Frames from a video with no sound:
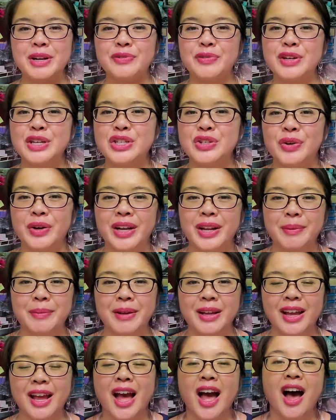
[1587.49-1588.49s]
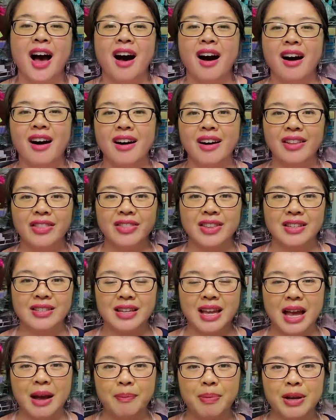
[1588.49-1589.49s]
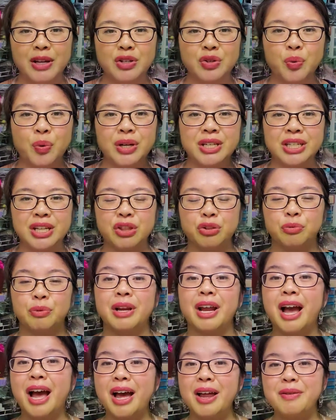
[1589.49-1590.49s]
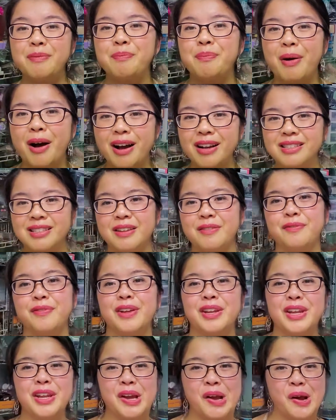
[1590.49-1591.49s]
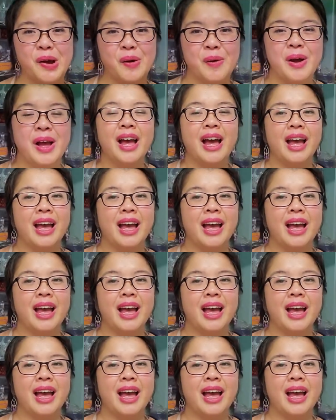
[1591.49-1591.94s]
for joining me on this Campaign 23 unboxing video.